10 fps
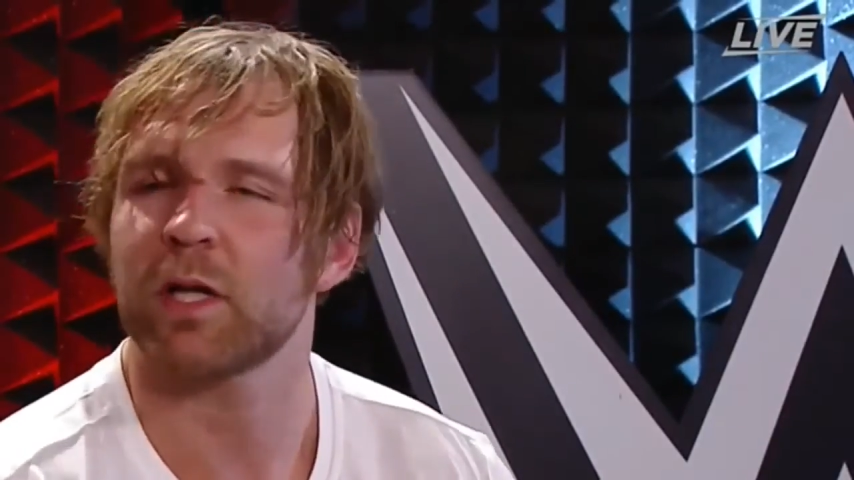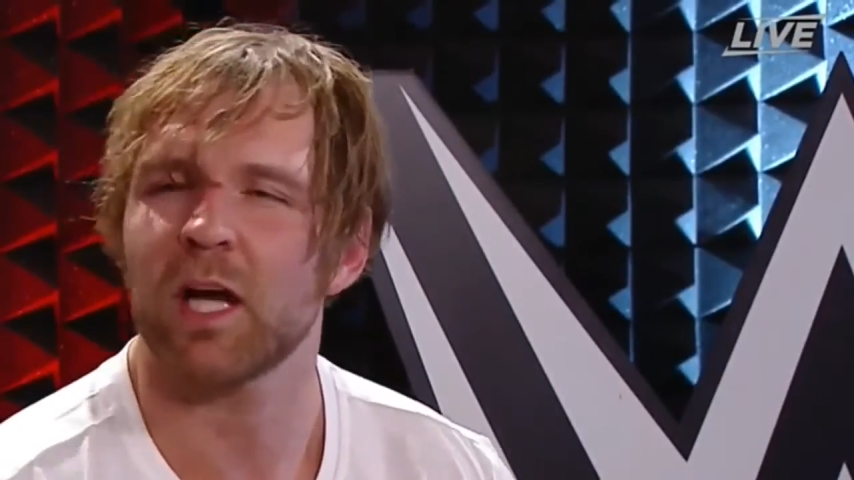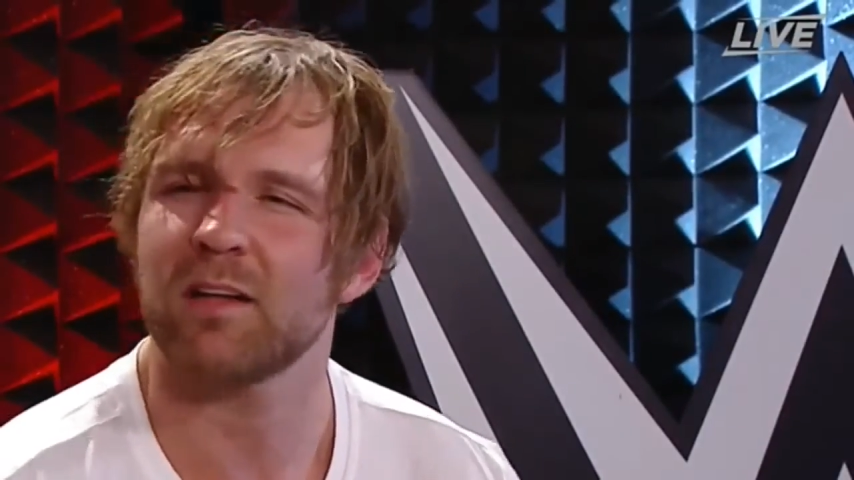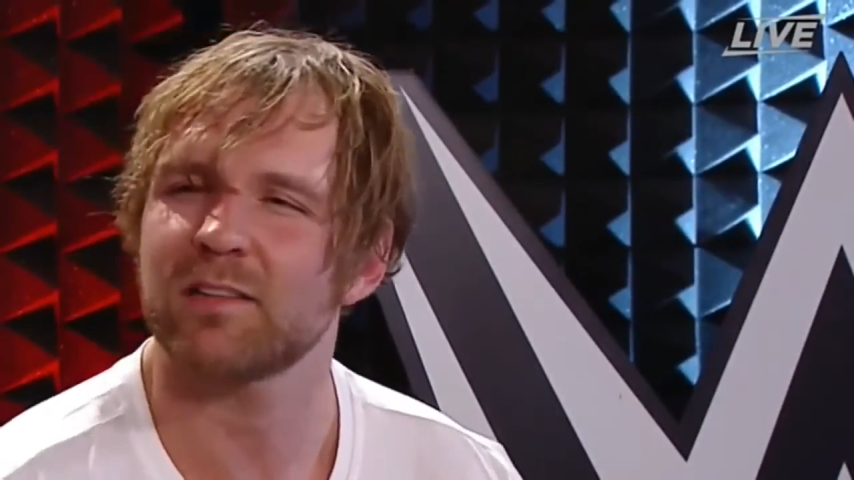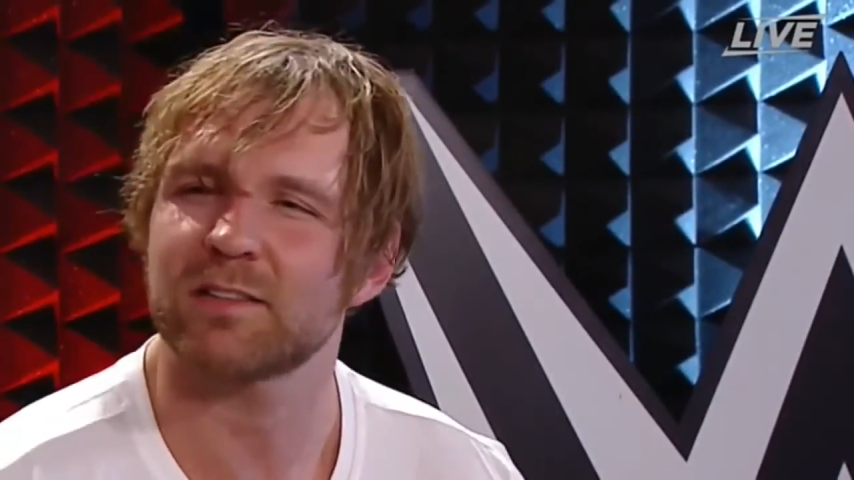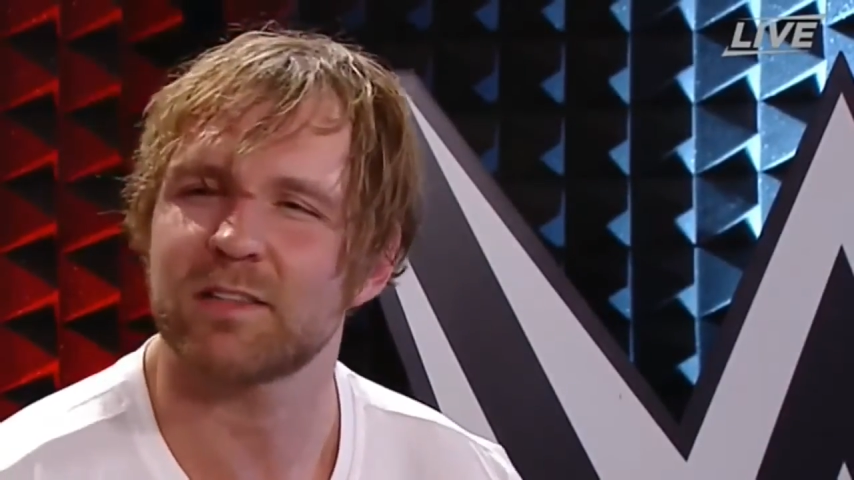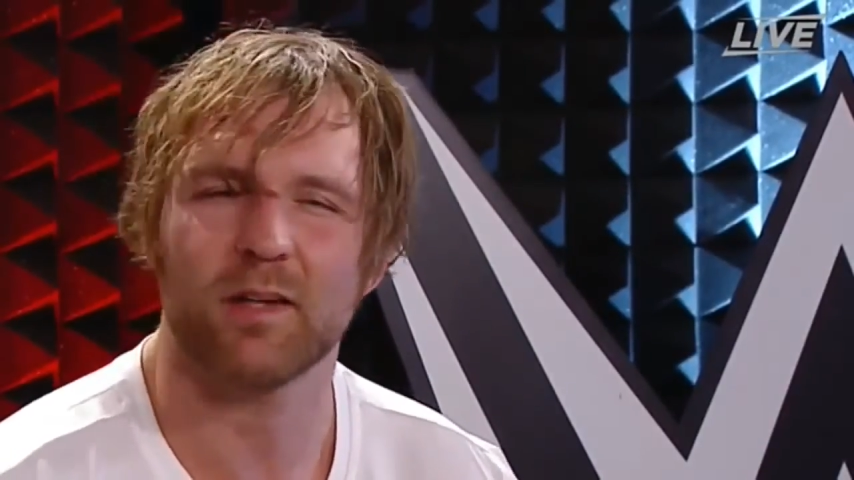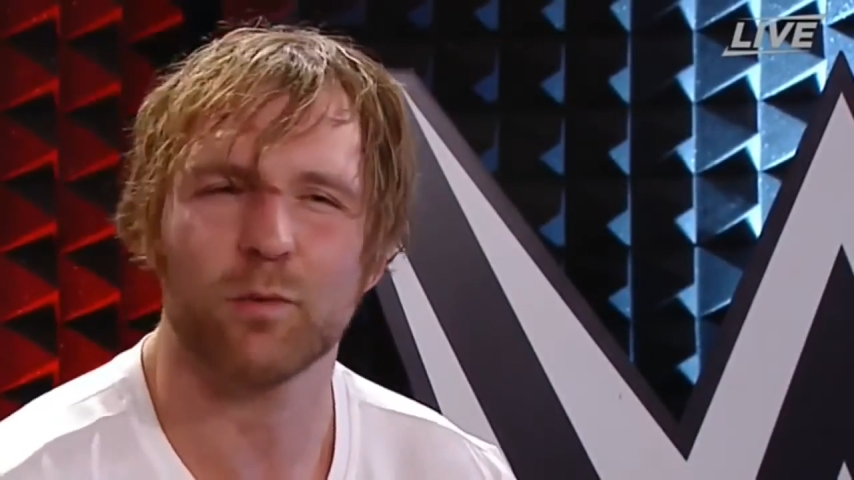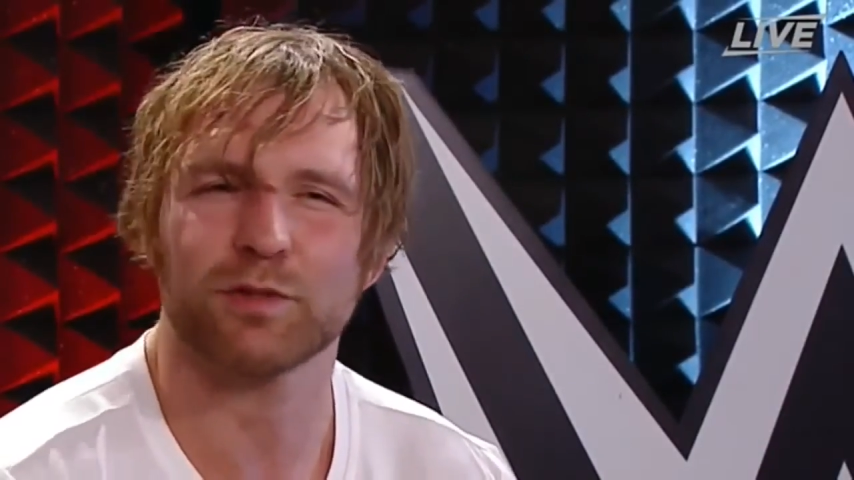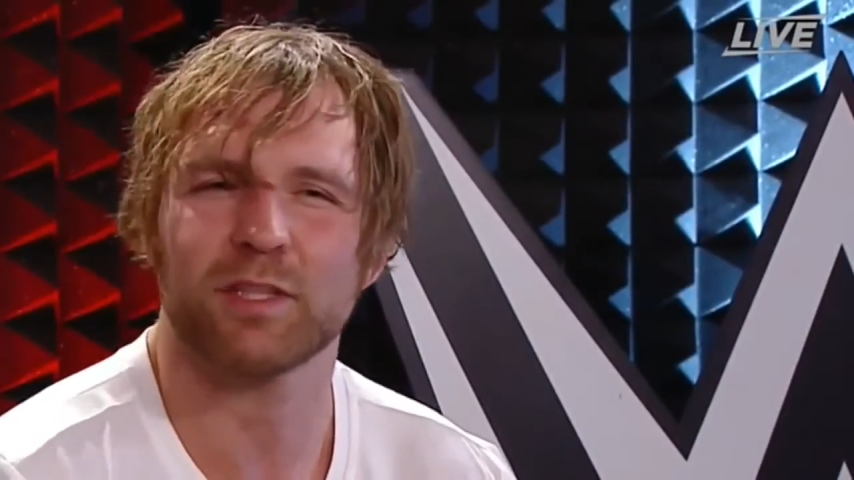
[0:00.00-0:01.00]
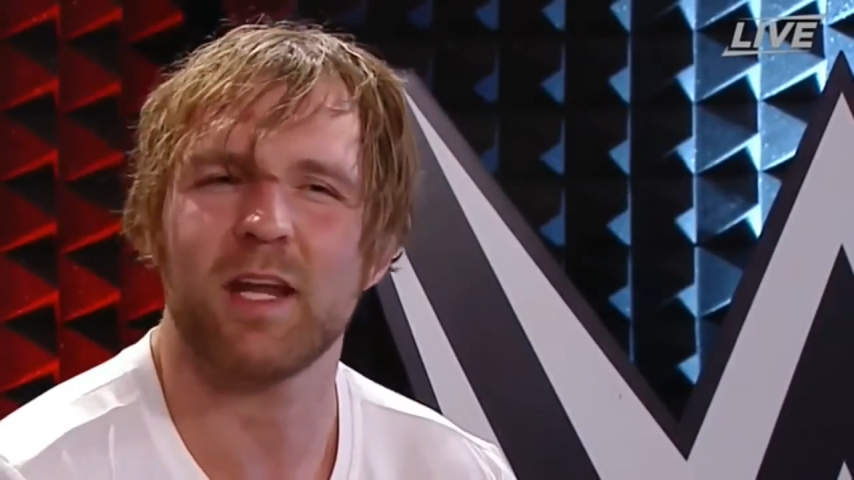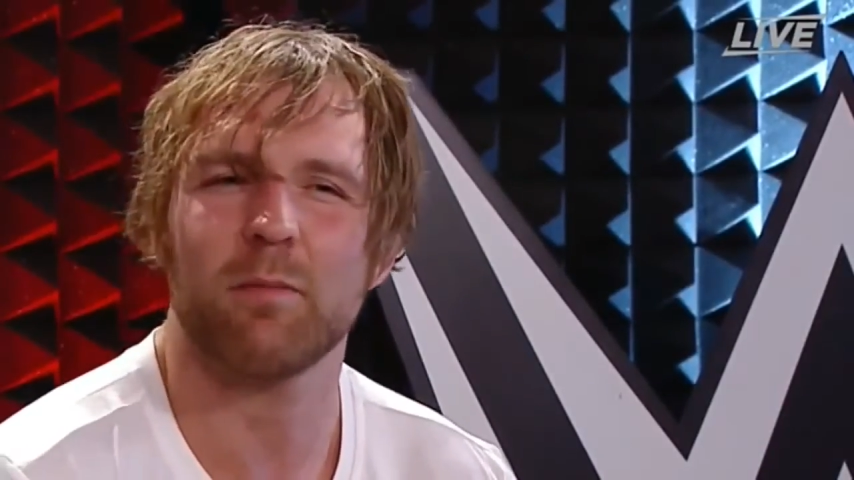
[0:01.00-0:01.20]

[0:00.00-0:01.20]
We kind of there wasn't